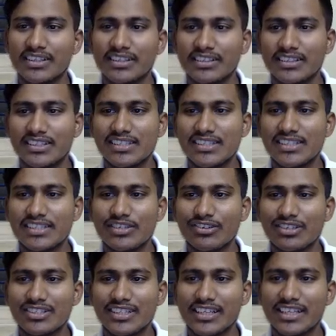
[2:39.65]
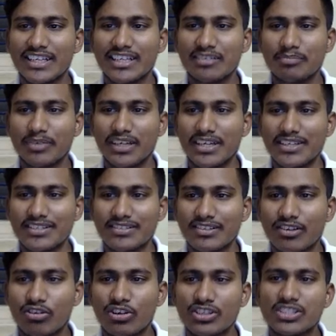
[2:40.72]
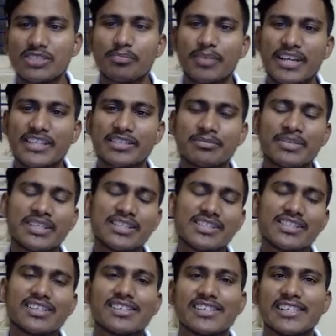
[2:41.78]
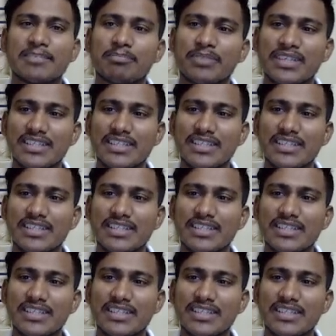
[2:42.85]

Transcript: This is your selling price. Cost price means CP,